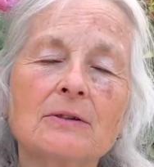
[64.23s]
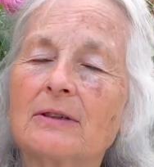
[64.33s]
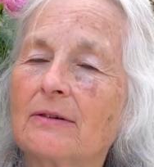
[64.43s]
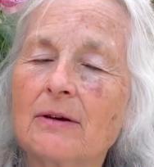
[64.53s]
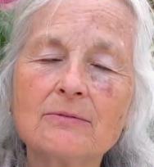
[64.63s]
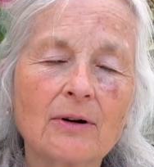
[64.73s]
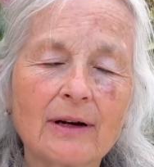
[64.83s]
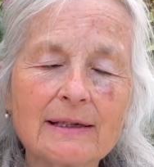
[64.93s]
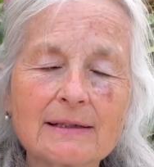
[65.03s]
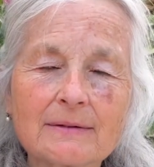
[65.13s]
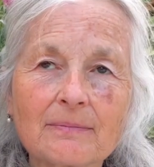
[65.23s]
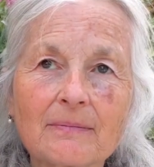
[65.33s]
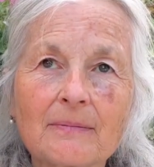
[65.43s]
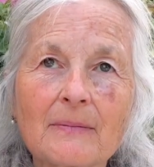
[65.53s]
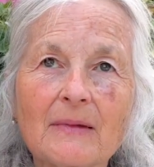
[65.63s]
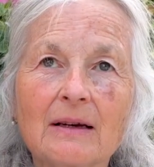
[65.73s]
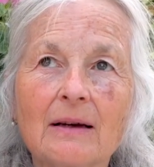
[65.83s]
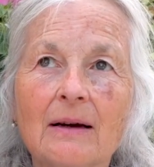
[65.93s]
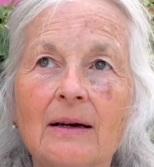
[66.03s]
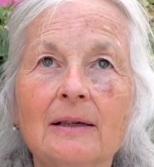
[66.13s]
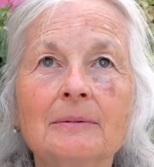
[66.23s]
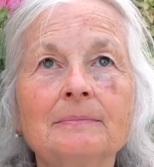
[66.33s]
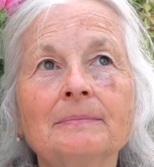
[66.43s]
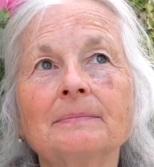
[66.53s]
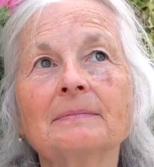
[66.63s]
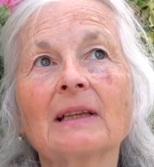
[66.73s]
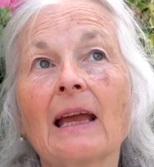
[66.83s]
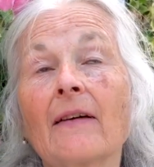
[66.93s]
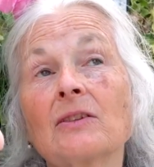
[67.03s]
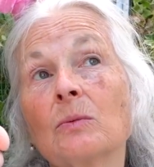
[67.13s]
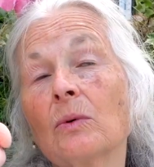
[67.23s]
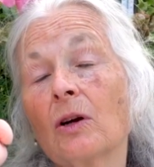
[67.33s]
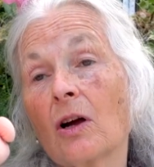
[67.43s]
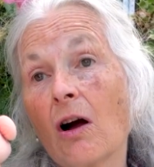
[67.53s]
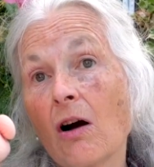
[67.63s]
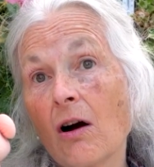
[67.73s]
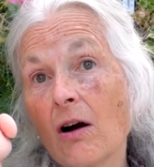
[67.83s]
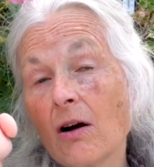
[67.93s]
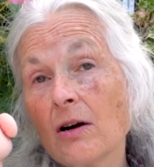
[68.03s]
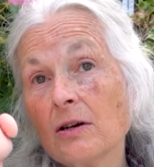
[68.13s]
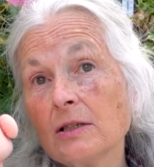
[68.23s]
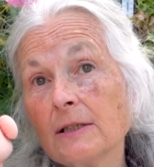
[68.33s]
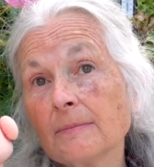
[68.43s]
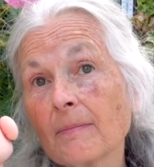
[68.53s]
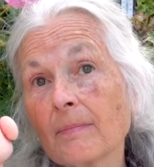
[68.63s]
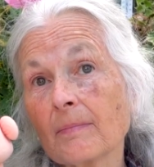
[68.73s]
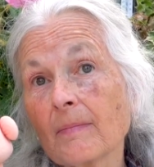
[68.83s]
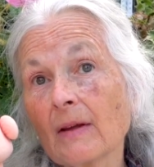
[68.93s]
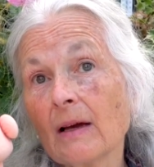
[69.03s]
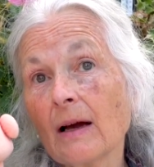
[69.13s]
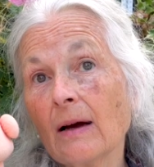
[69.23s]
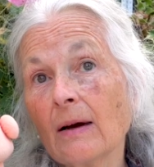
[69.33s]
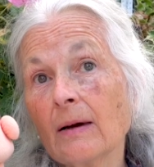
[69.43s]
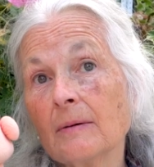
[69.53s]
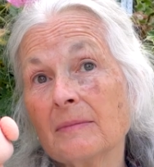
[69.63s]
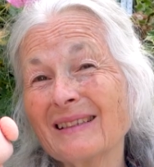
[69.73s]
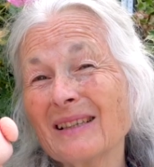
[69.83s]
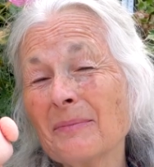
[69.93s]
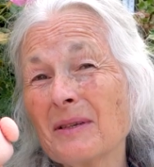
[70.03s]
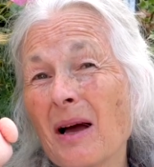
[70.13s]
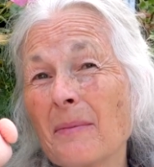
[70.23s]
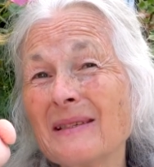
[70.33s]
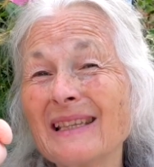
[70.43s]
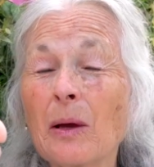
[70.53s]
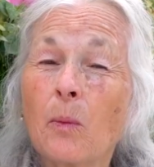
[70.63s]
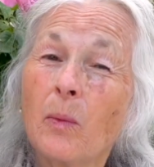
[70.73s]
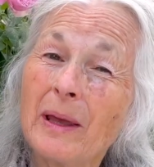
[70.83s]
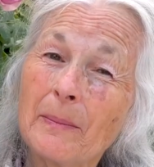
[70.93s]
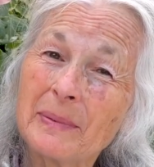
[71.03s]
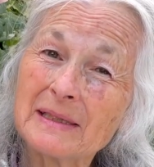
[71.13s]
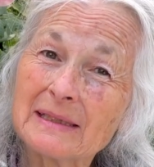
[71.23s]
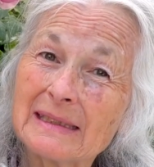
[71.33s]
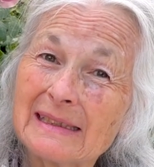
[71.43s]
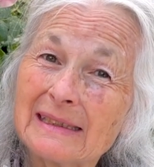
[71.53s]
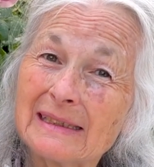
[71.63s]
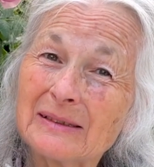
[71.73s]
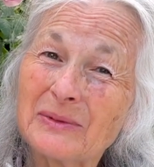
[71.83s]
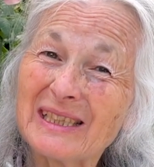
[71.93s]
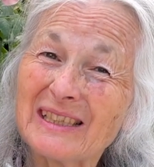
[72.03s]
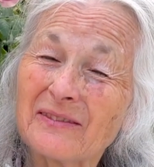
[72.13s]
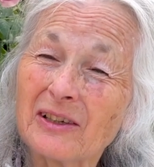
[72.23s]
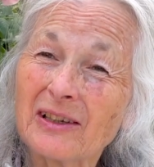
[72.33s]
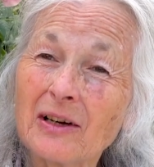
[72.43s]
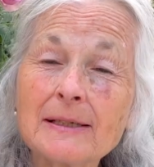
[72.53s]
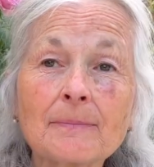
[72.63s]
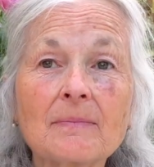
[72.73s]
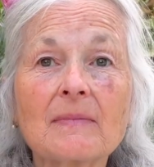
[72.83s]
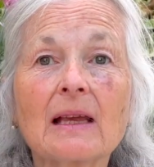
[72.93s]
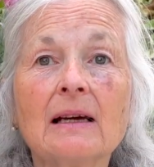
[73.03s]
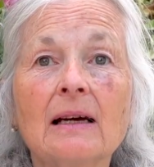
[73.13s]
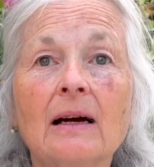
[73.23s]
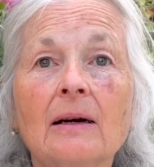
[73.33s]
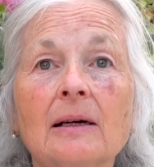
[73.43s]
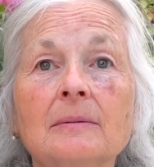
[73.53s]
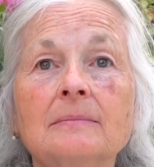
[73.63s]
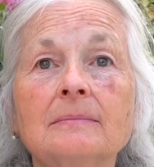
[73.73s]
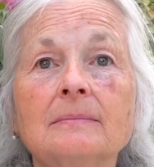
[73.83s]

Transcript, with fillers: got their own rights. Um, they have to work hard. Um, sometimes they're whipped, which isn't very nice. Um,